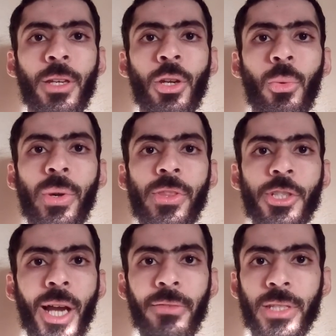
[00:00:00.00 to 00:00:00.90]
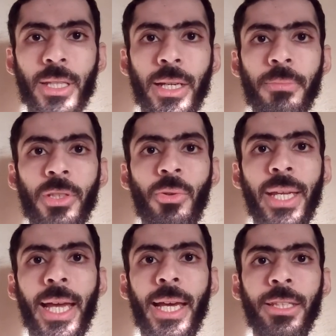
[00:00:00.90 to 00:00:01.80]
With JavaScript, you
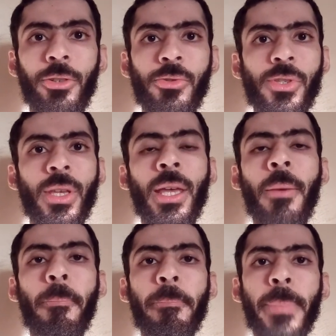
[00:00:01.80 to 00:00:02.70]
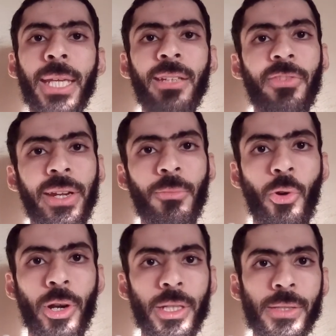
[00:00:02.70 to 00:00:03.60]
can use many
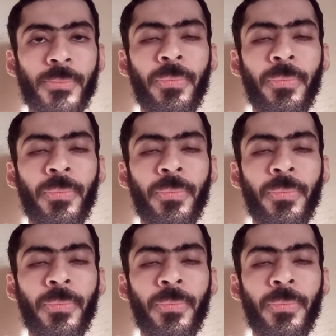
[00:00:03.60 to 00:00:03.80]
frameworks.